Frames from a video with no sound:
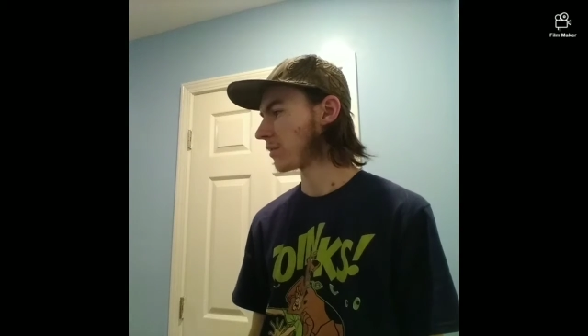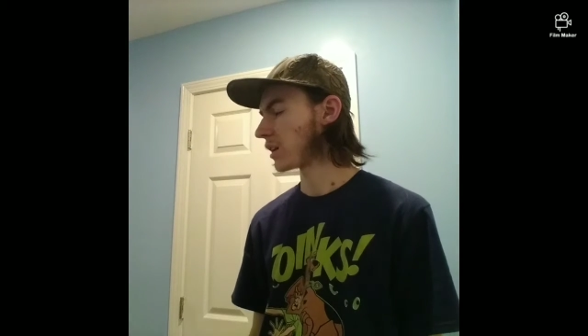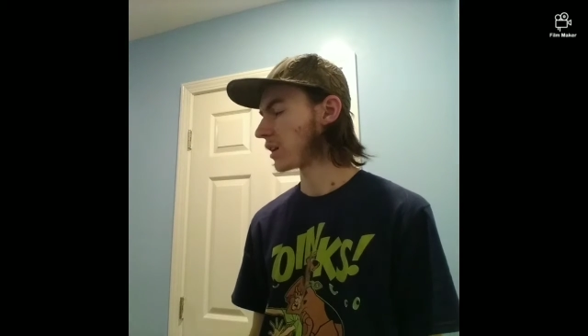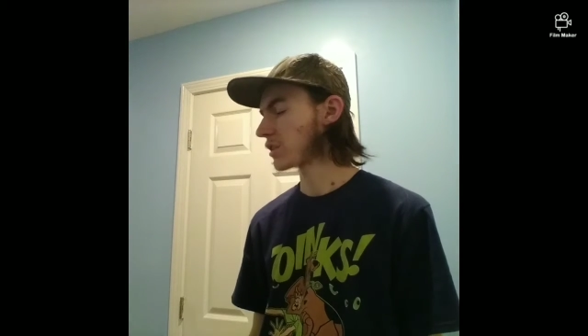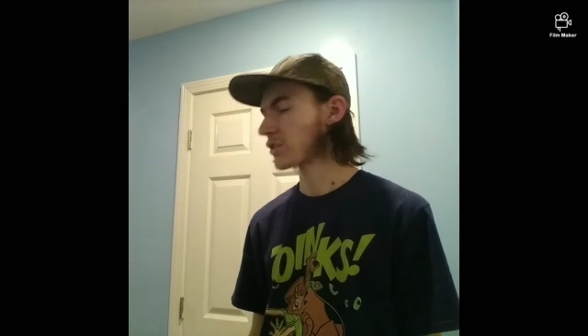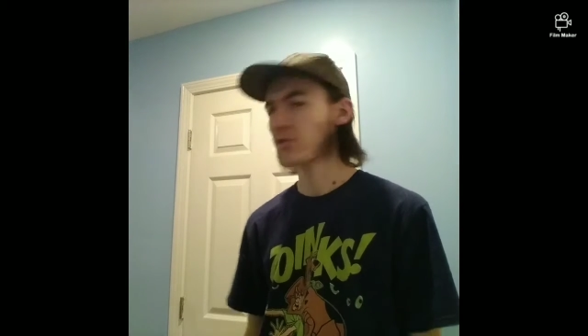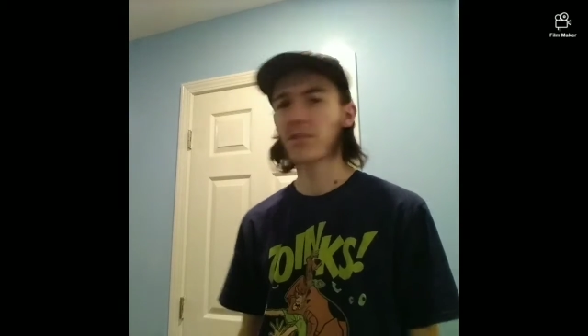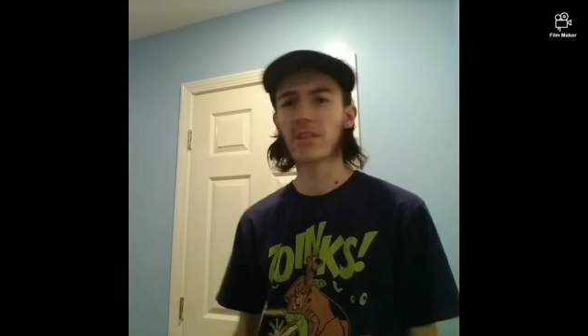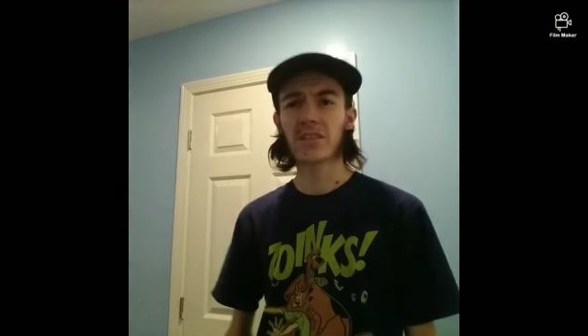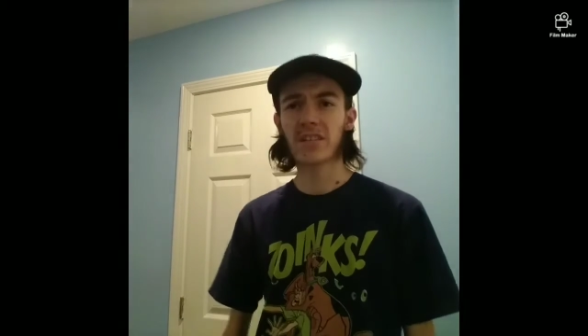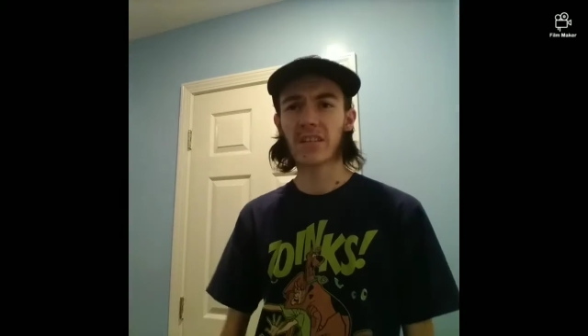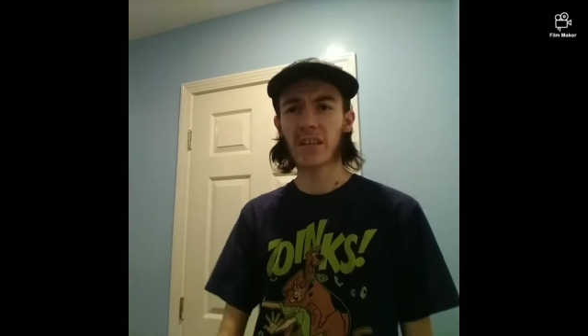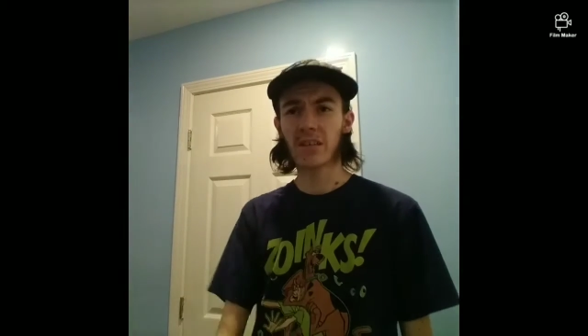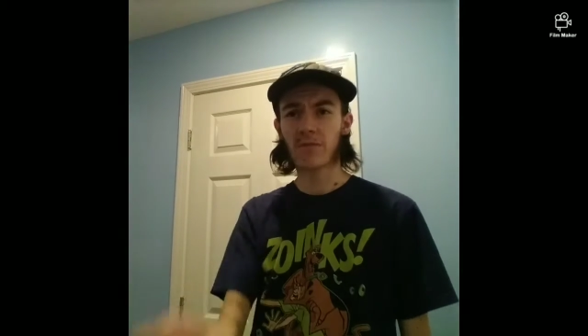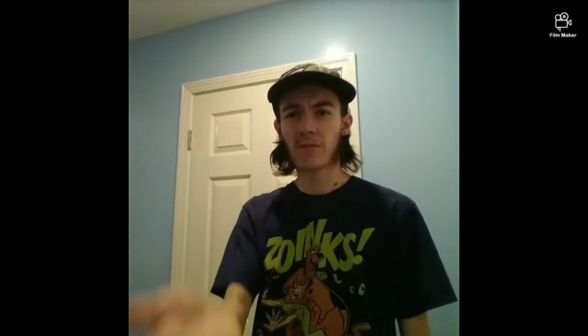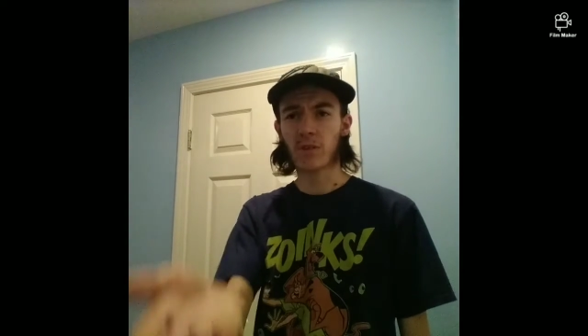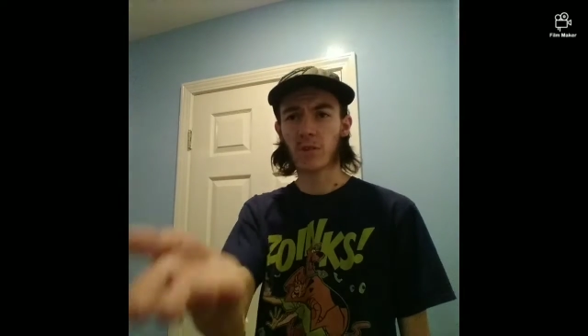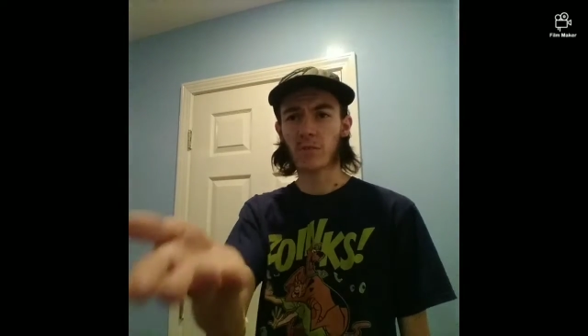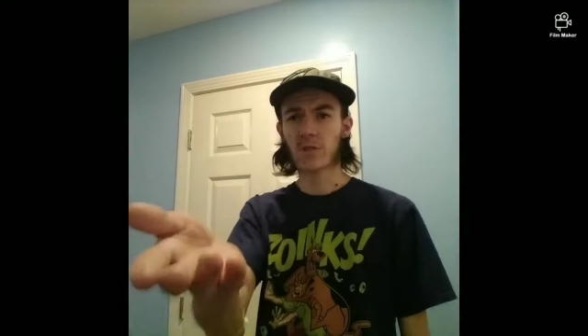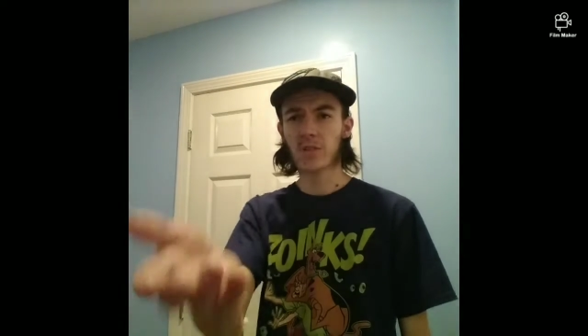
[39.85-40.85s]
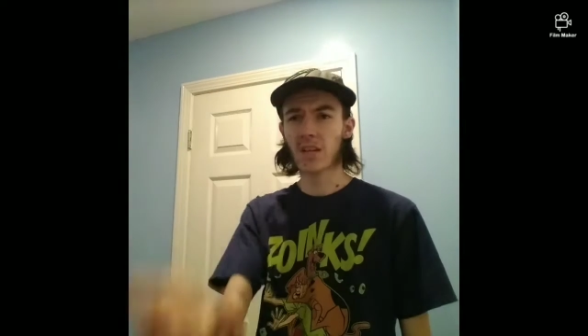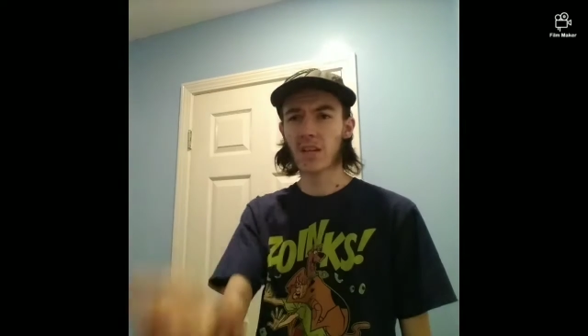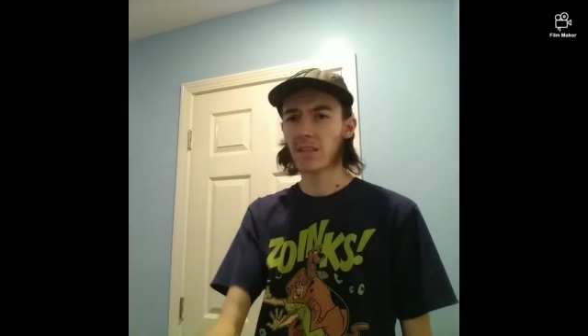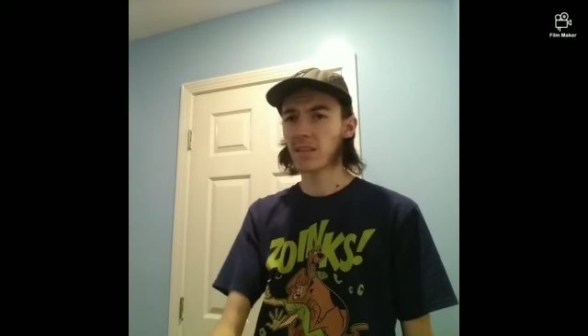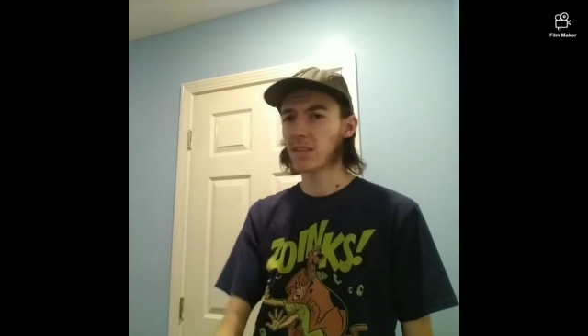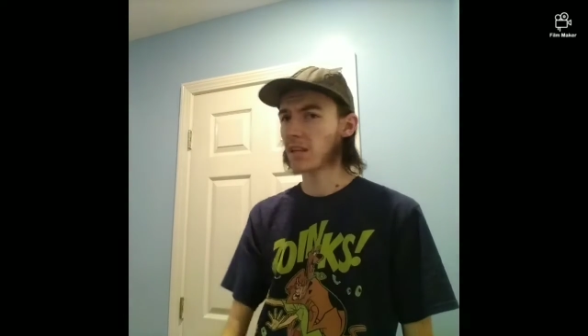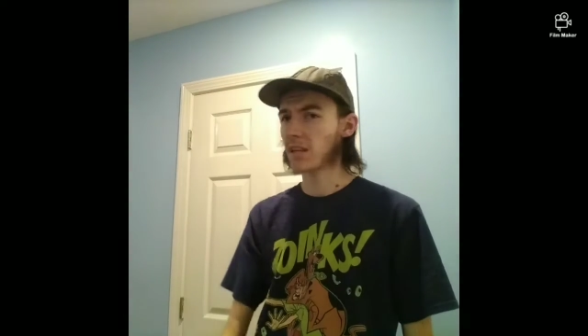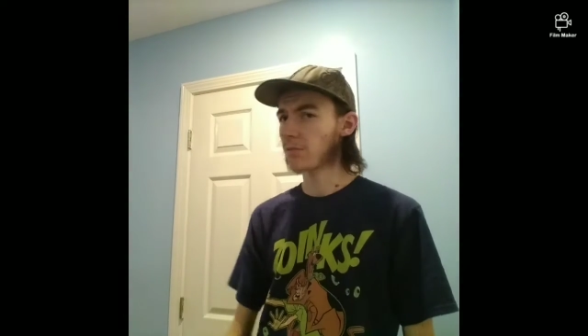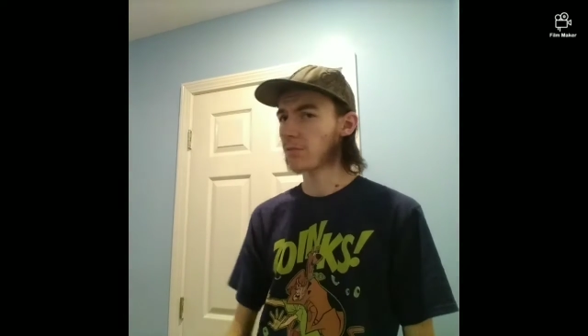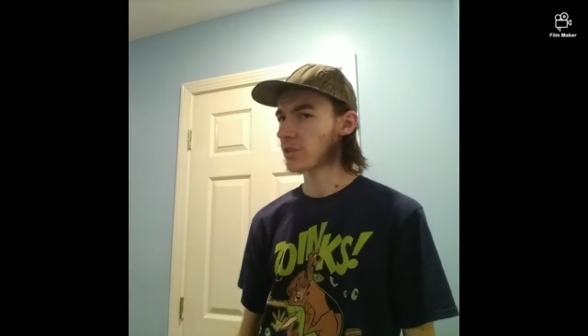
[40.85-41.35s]
Aren't y'all gonna tell the viewers
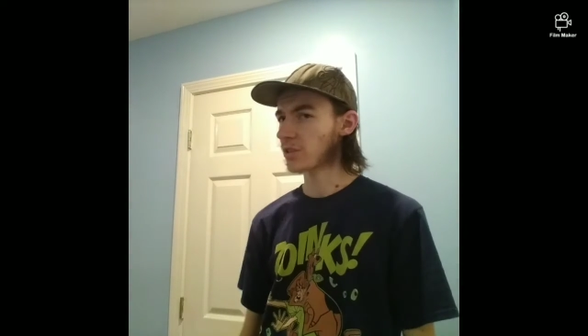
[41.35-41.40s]
out there